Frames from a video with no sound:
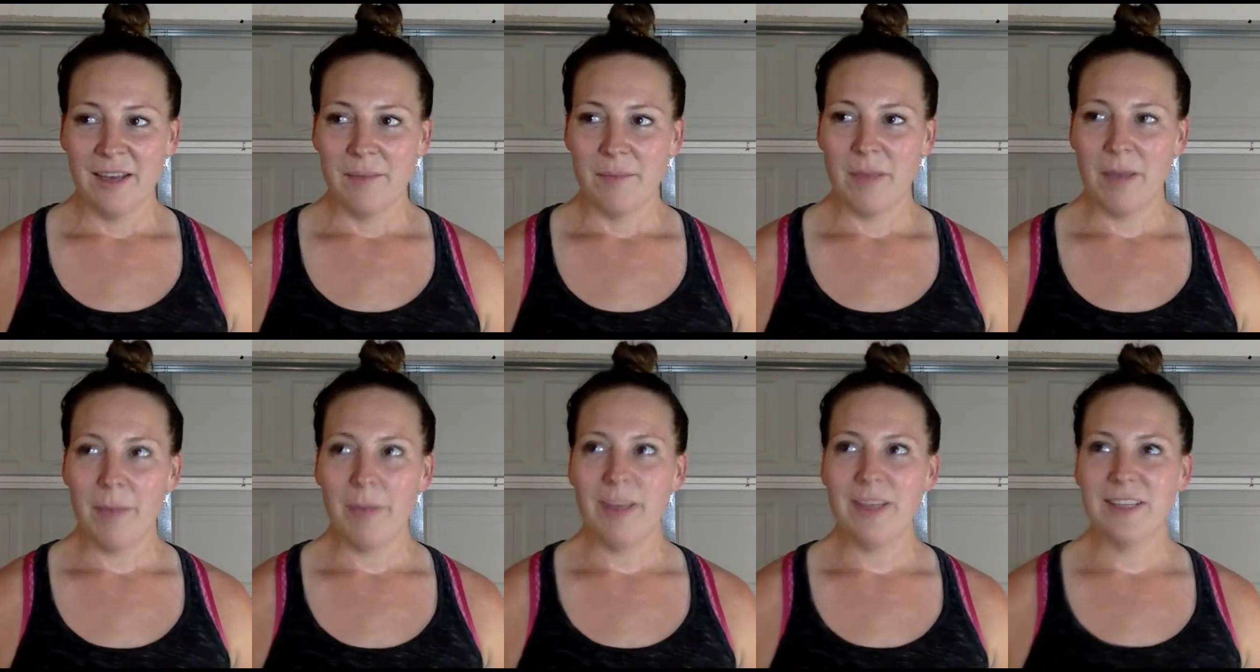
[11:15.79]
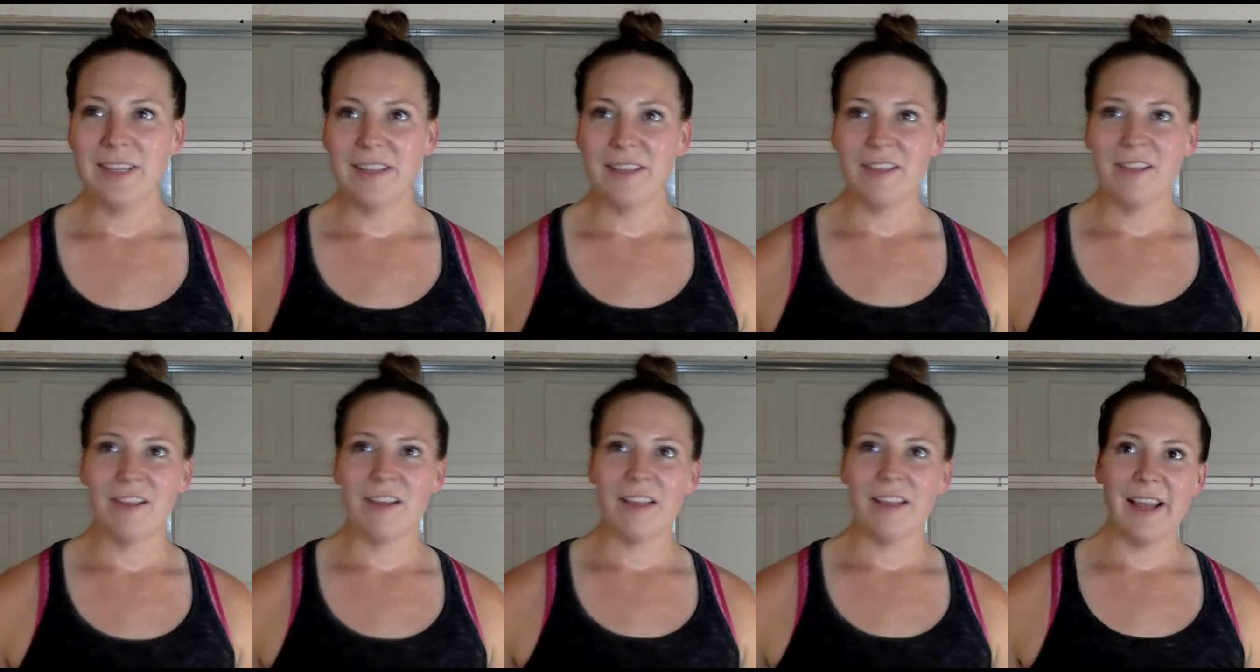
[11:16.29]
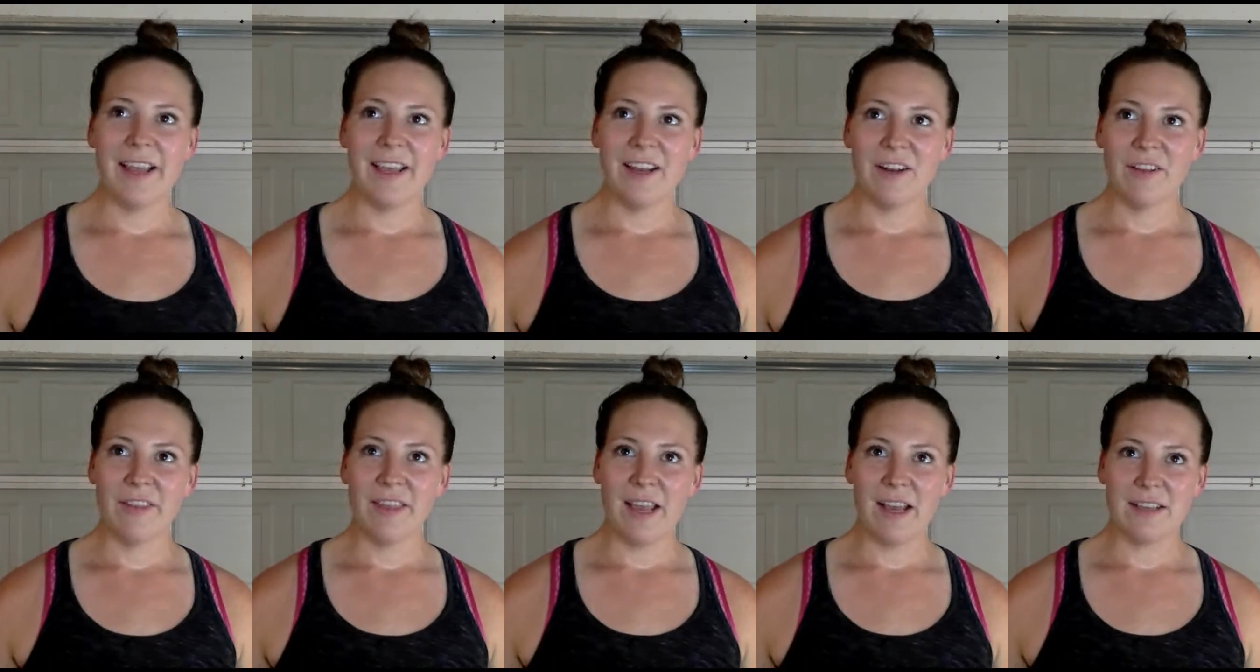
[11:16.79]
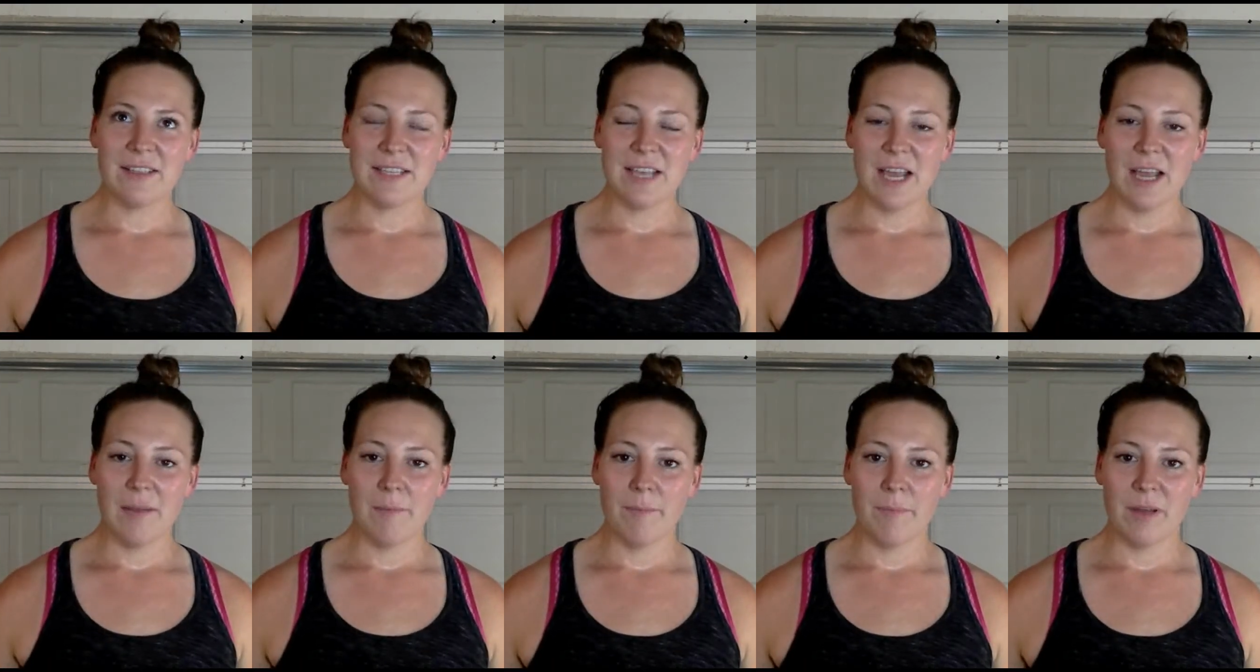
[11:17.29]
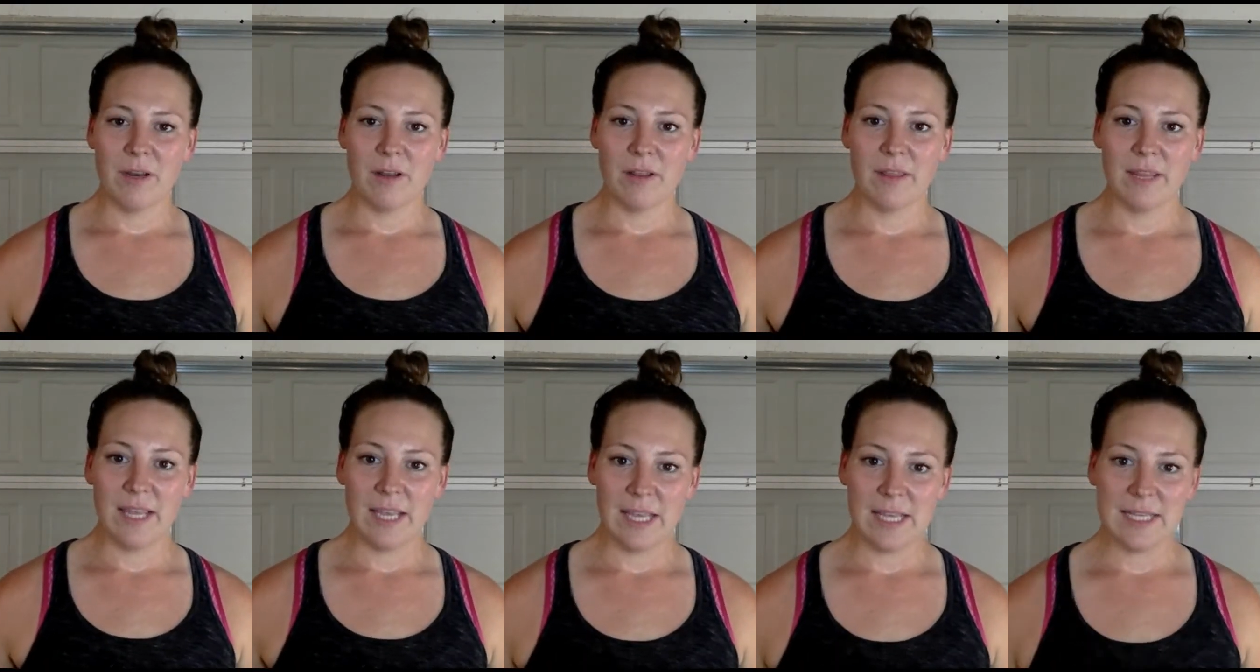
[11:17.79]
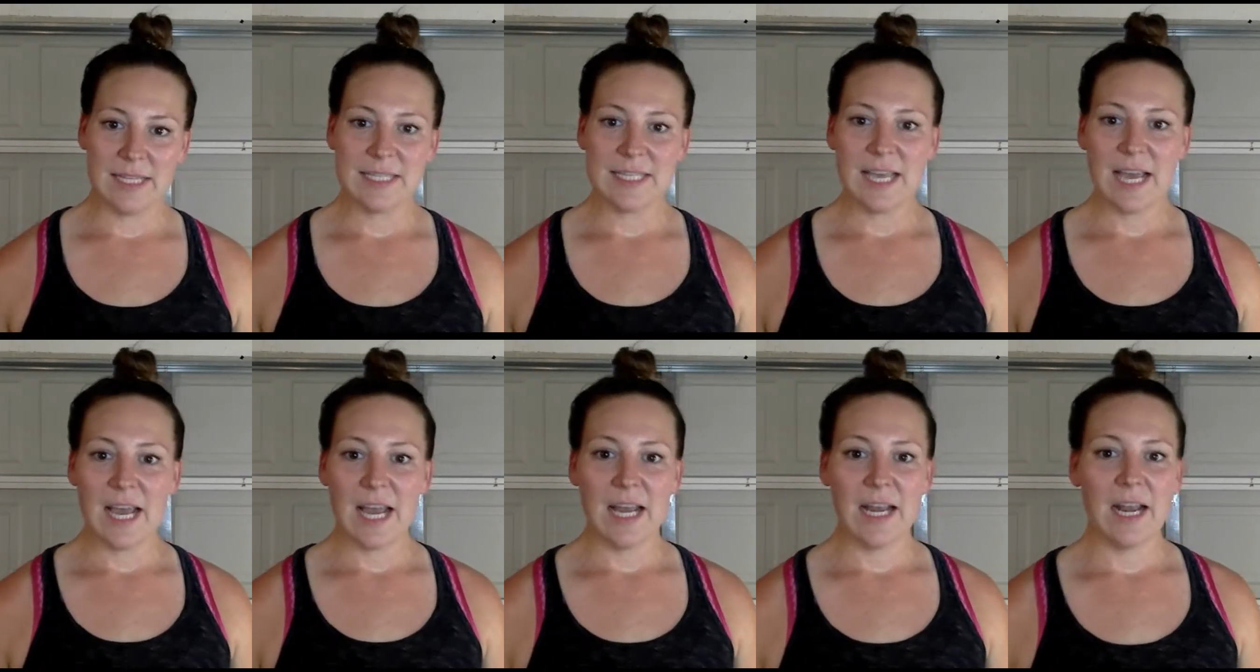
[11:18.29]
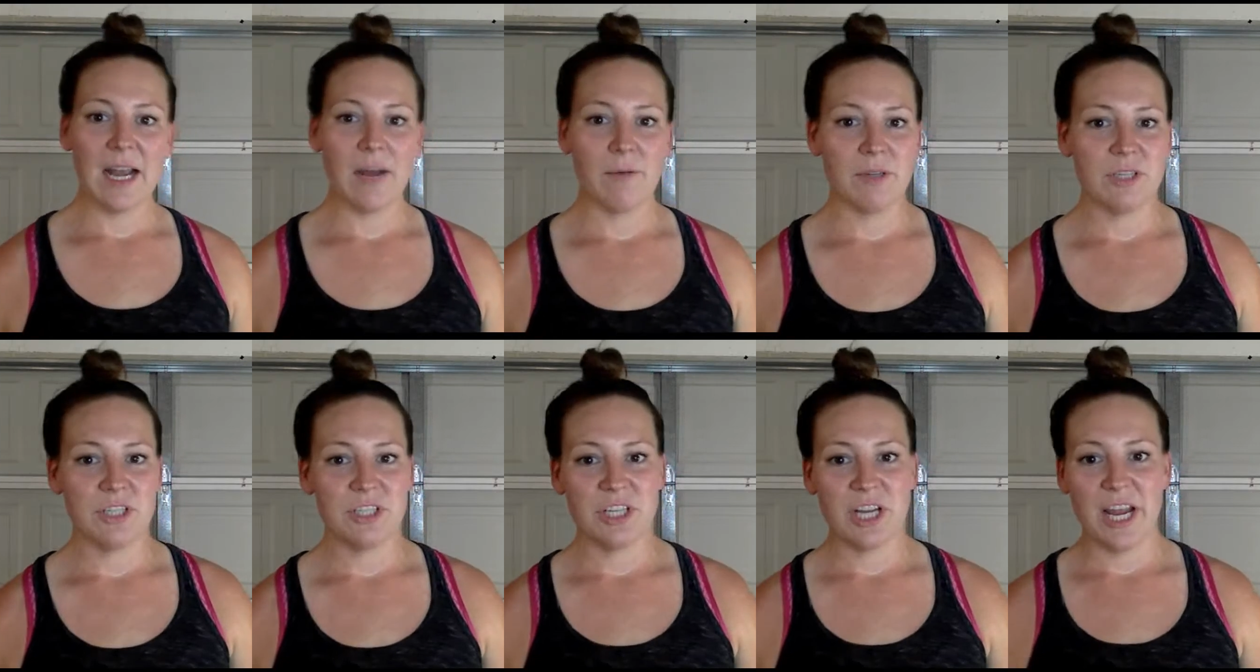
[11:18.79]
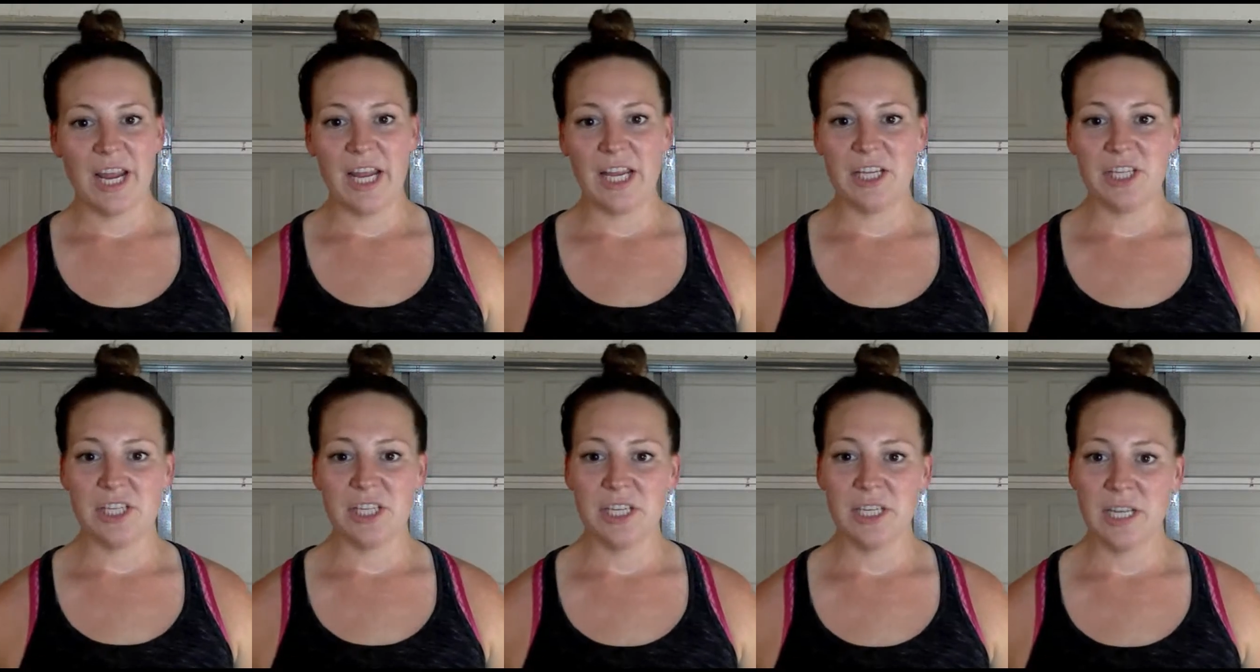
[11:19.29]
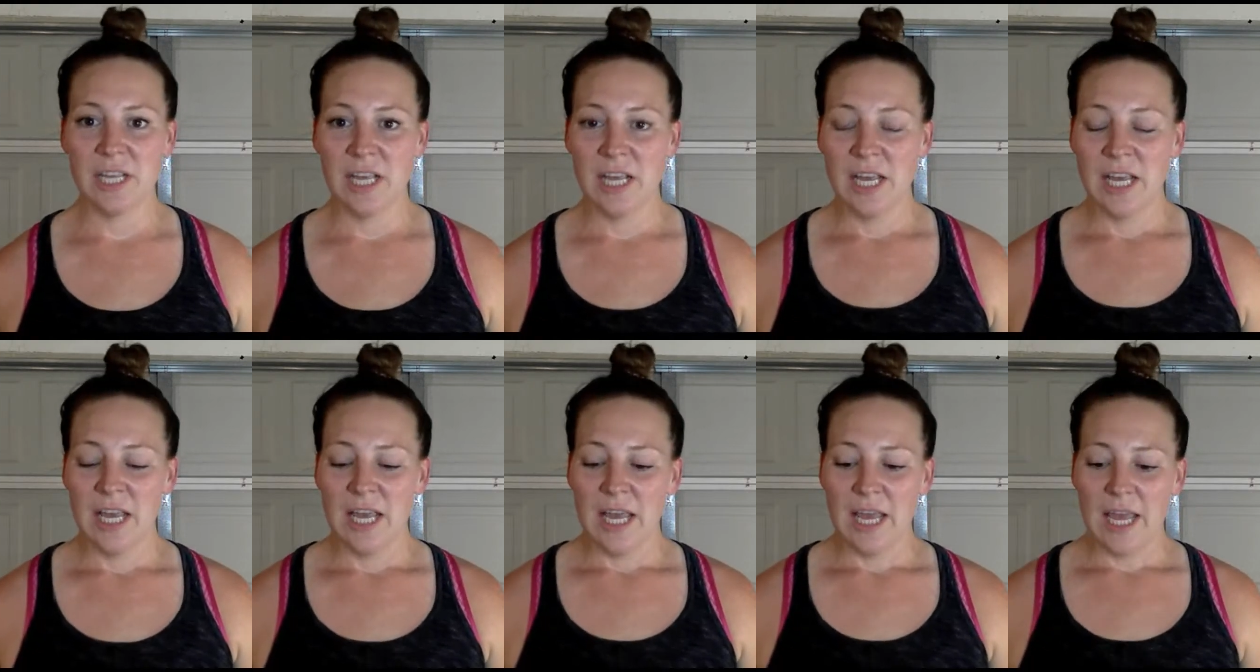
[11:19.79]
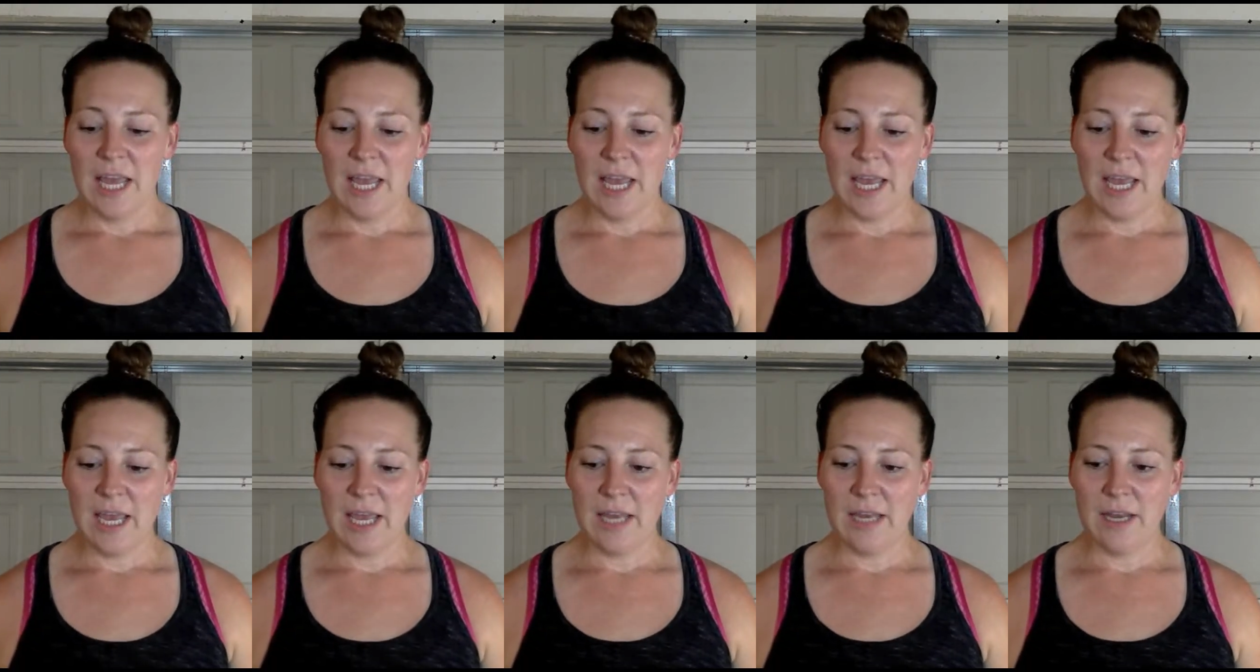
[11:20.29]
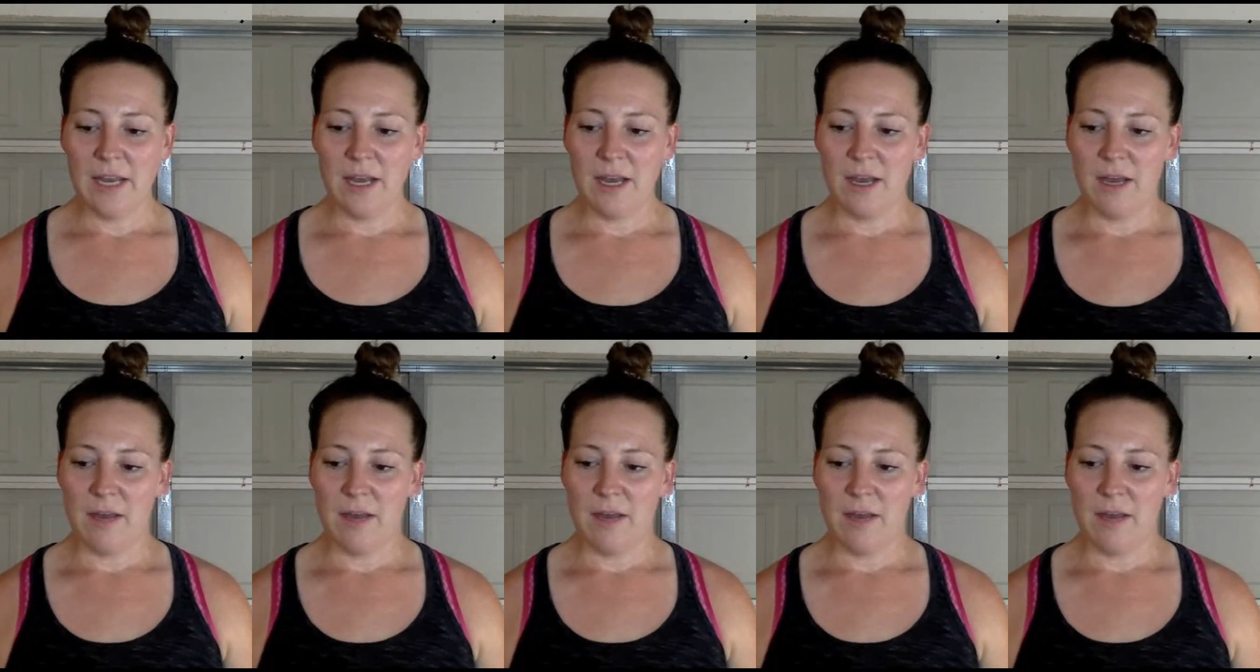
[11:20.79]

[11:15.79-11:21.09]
Maybe it didn't look like it on the outside, but on the inside, I was changing. And